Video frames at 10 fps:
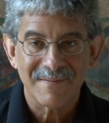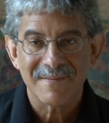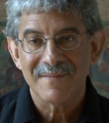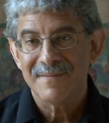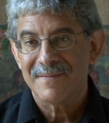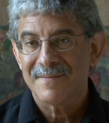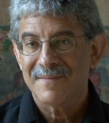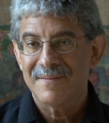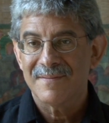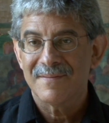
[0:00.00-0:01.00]
So it could be
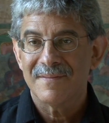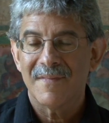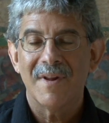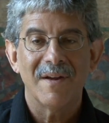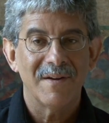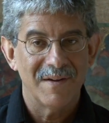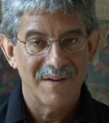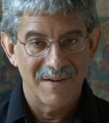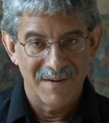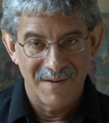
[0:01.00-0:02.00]
music, but it
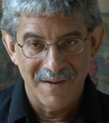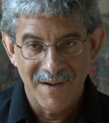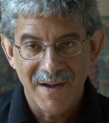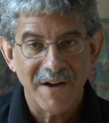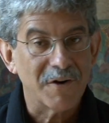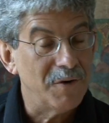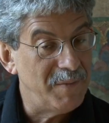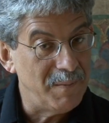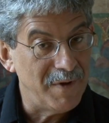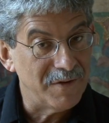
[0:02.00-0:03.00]
could be other things. It could
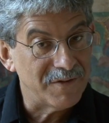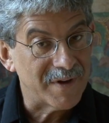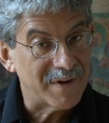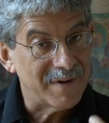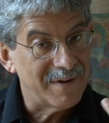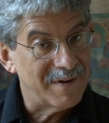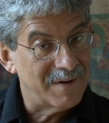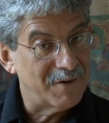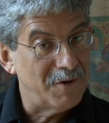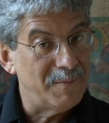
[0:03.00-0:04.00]
be music,
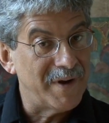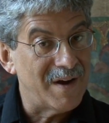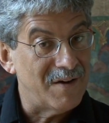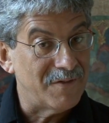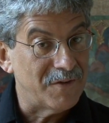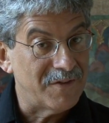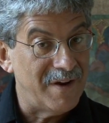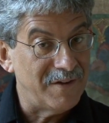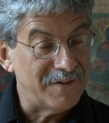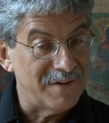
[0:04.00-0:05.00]
it could be
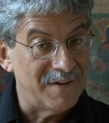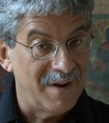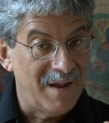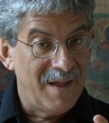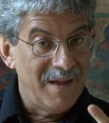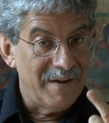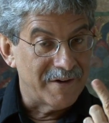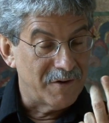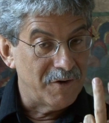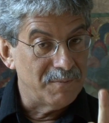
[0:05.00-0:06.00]
conversation,
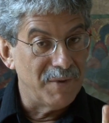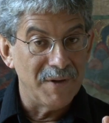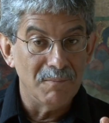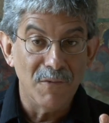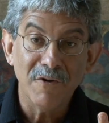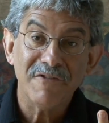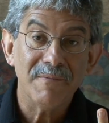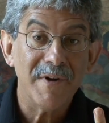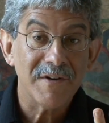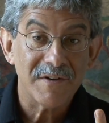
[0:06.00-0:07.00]
it could be
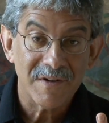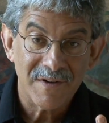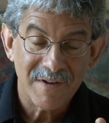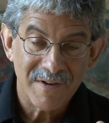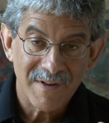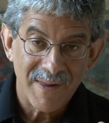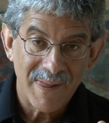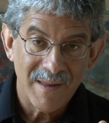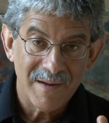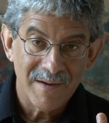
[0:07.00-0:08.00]
movement,
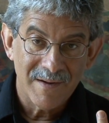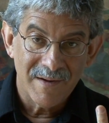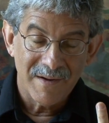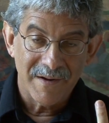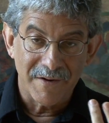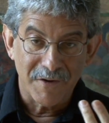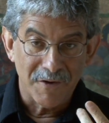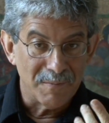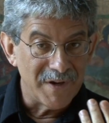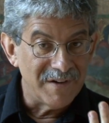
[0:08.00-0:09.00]
it
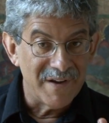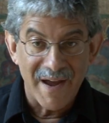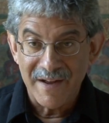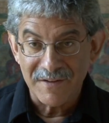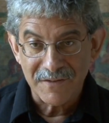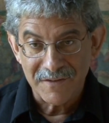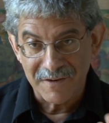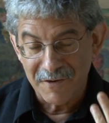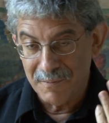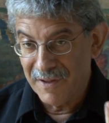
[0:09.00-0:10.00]
could be dance,
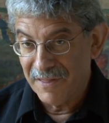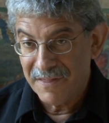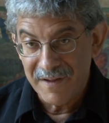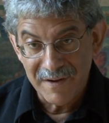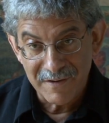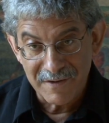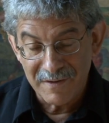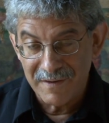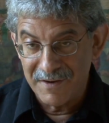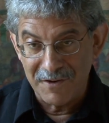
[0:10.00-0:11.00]
it could be
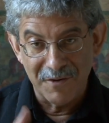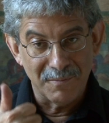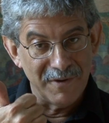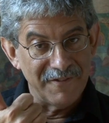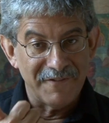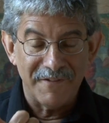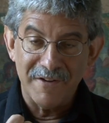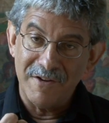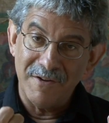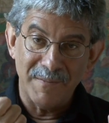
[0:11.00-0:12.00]
theater, it could be
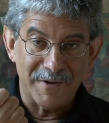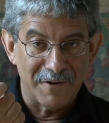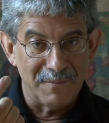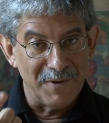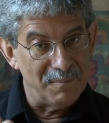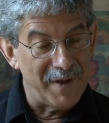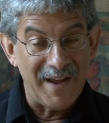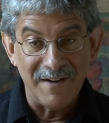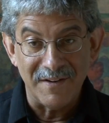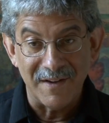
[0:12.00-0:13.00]
film, it could be
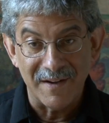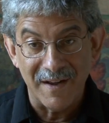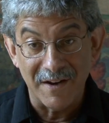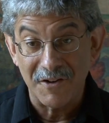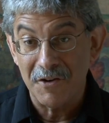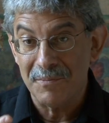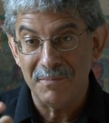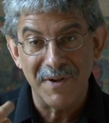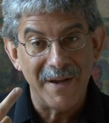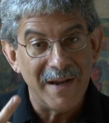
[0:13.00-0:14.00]
painting, it could
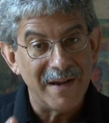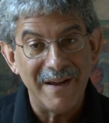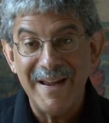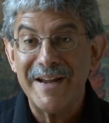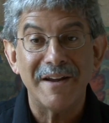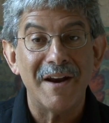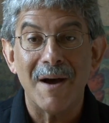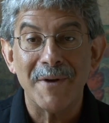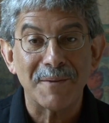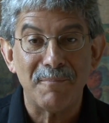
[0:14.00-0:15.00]
be
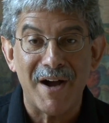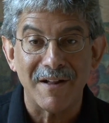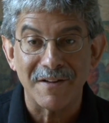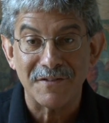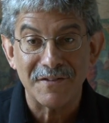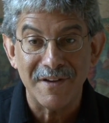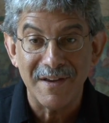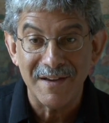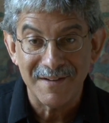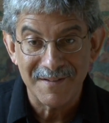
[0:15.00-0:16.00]
economic
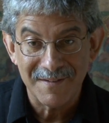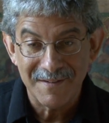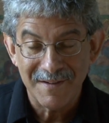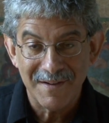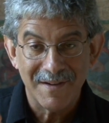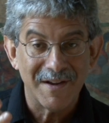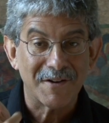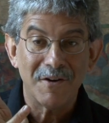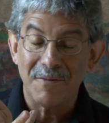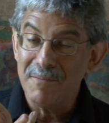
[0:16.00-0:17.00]
policy
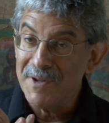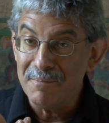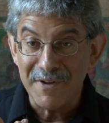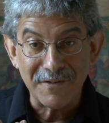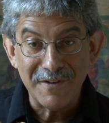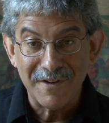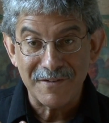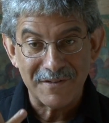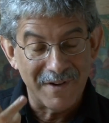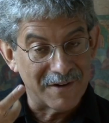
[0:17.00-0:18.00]
it could be
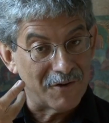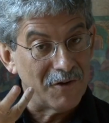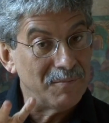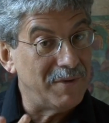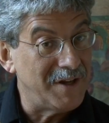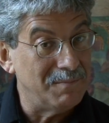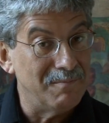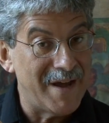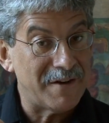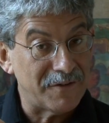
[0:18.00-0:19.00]
business. It could be
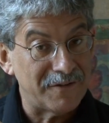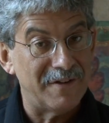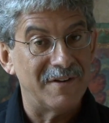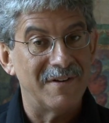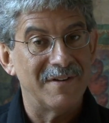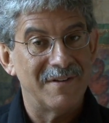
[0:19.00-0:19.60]
medicine.